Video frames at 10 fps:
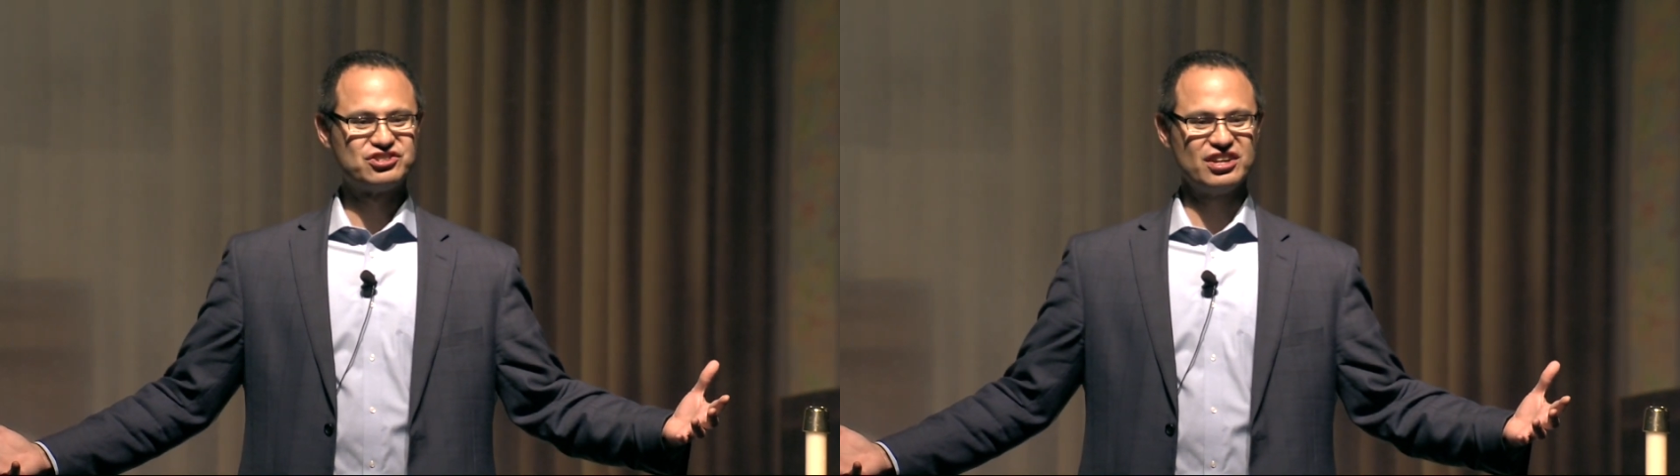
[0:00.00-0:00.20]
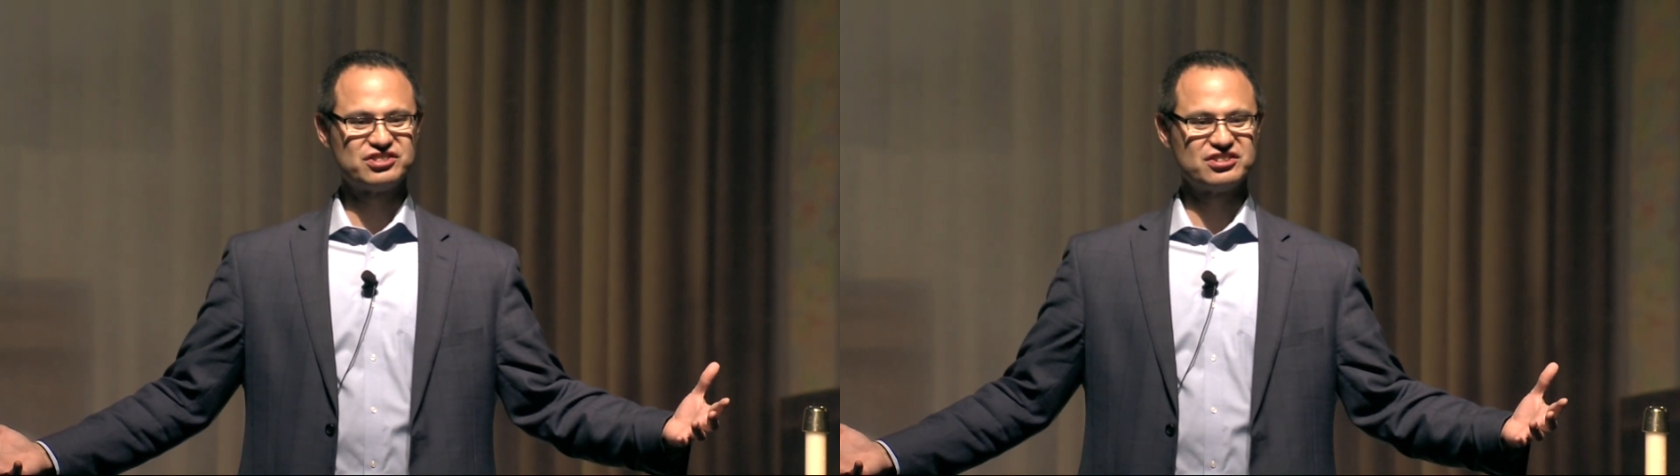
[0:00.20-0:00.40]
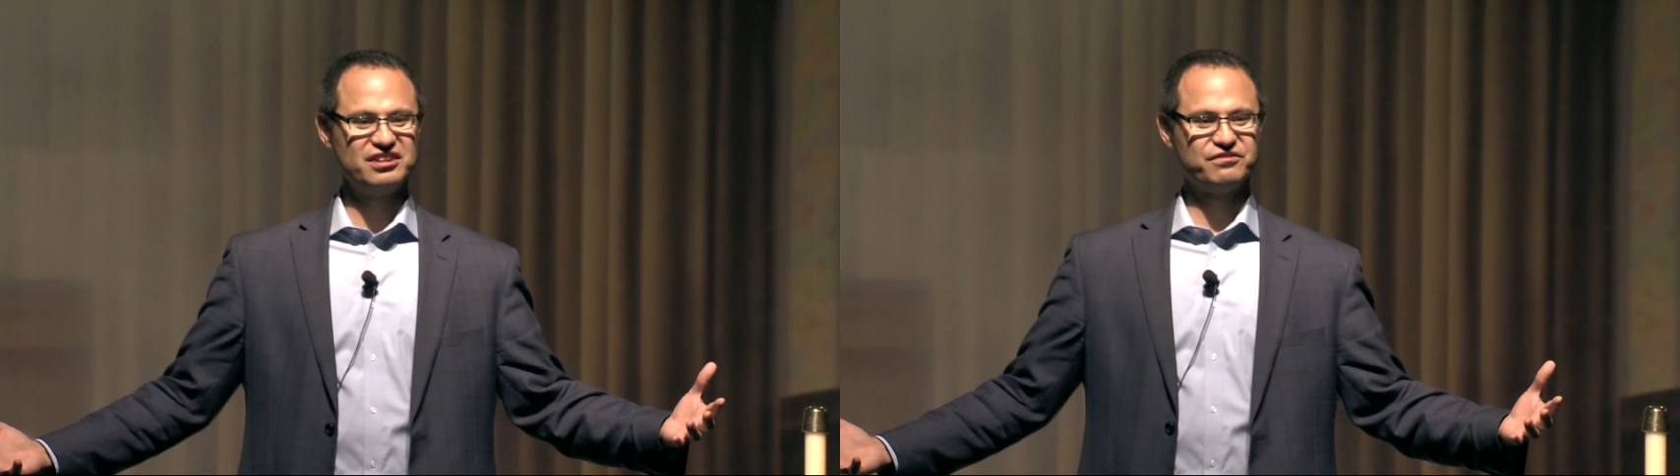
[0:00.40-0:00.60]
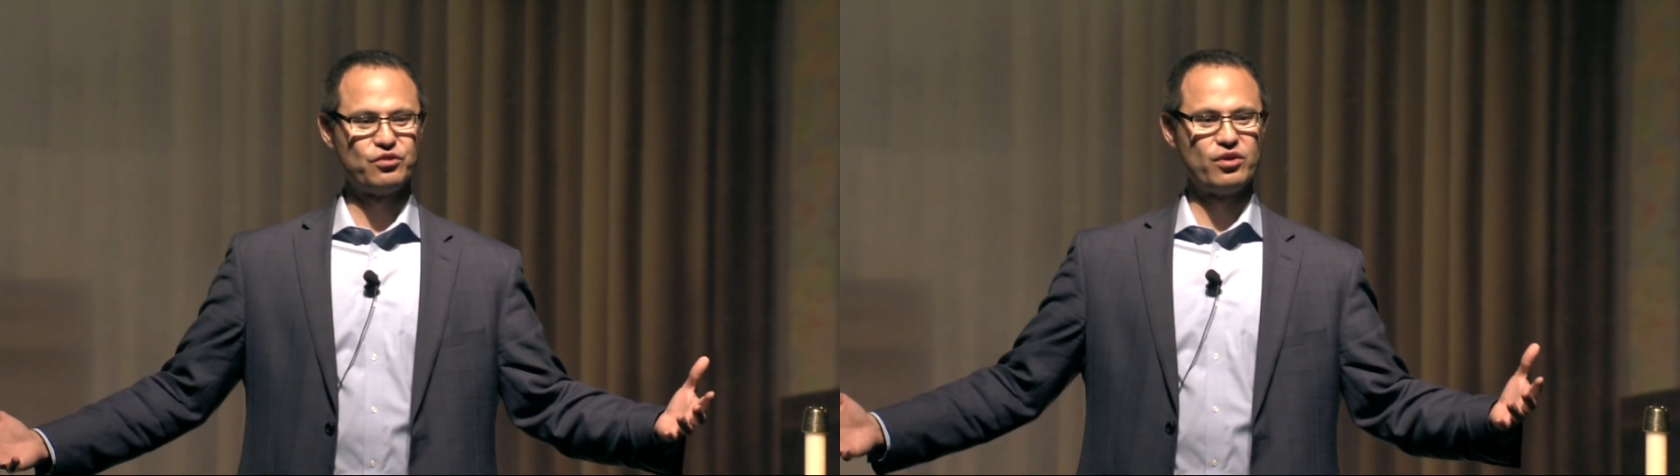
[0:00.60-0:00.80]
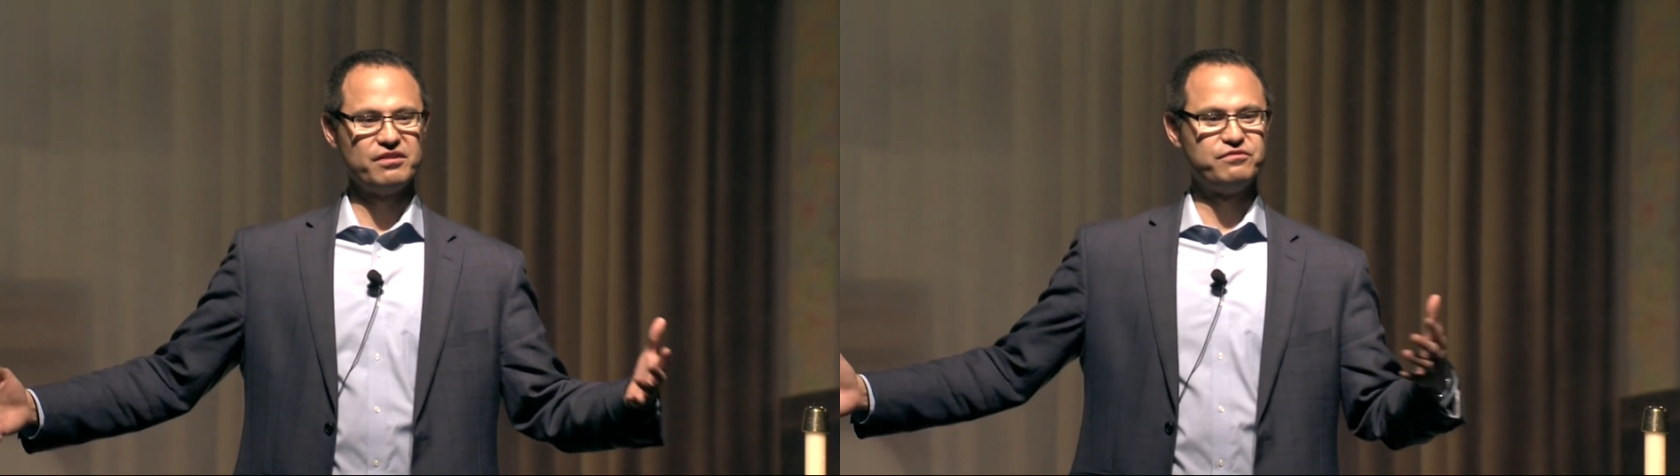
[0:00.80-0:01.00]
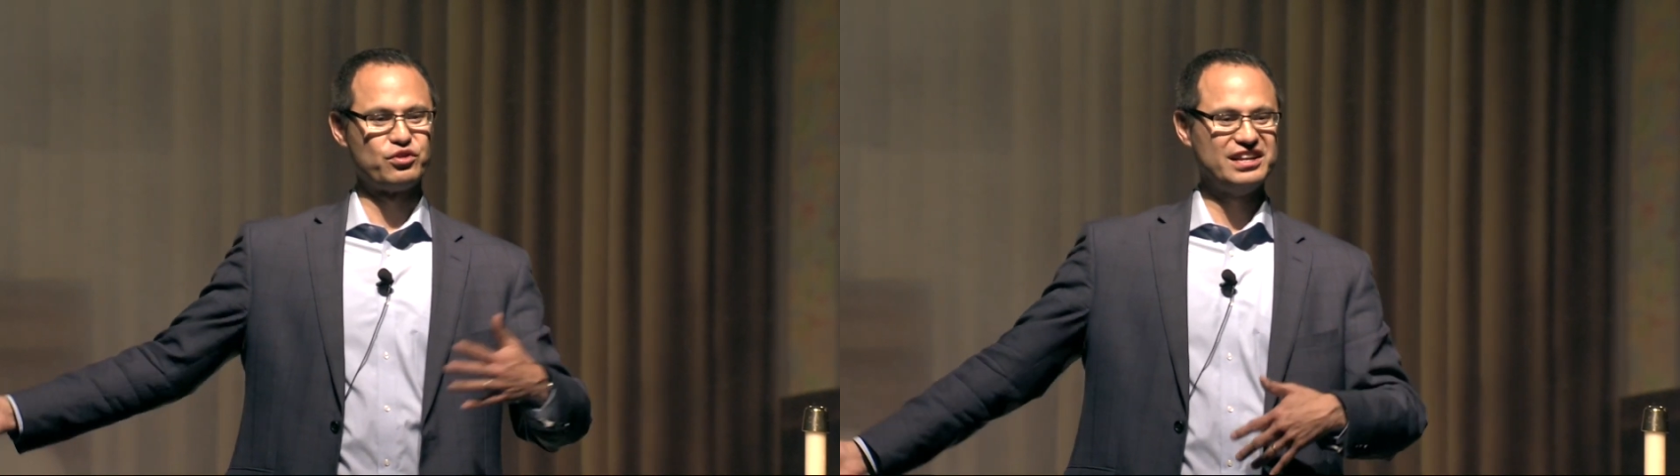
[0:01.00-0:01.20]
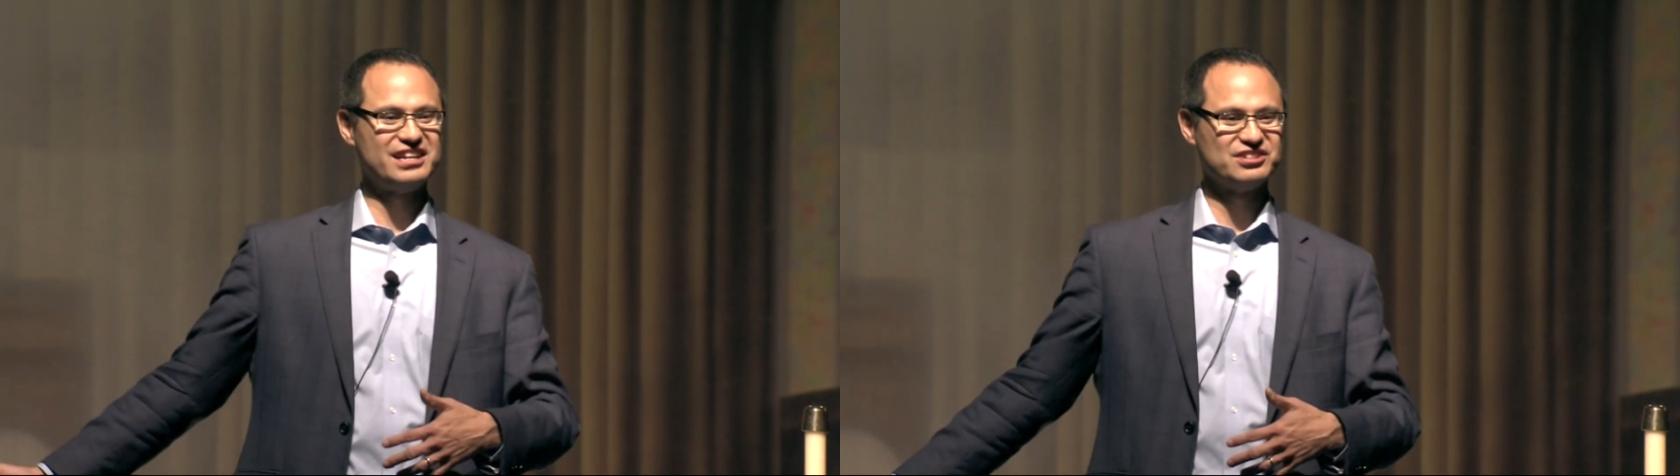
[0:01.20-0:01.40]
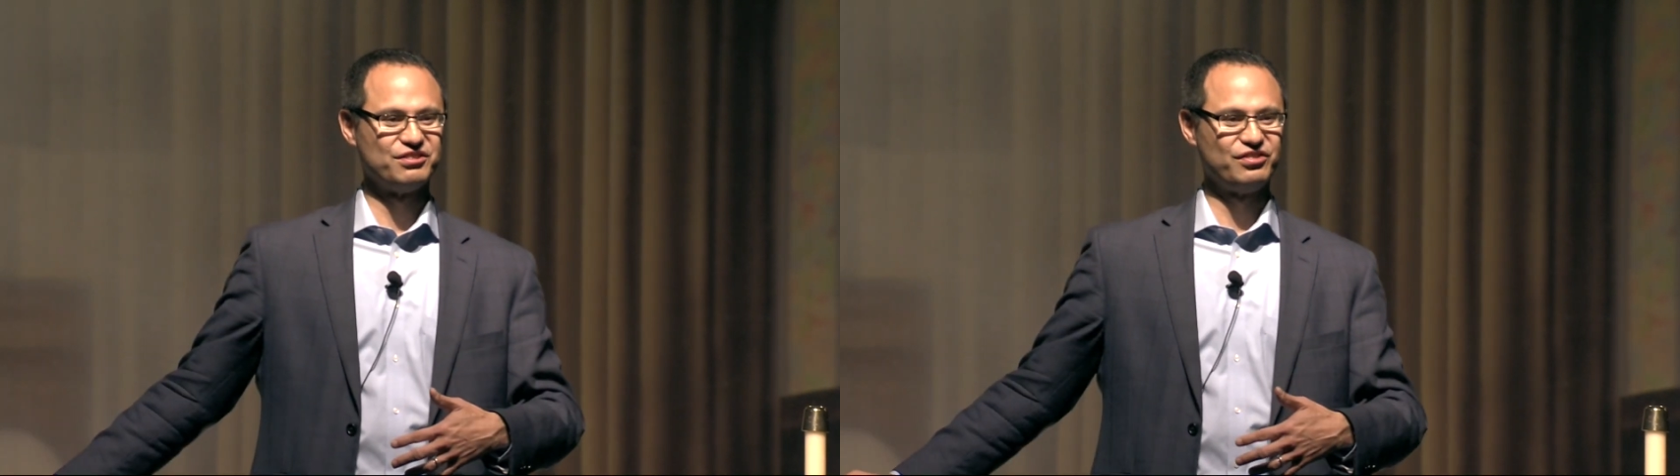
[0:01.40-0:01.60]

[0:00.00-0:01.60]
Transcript: just for 40 days of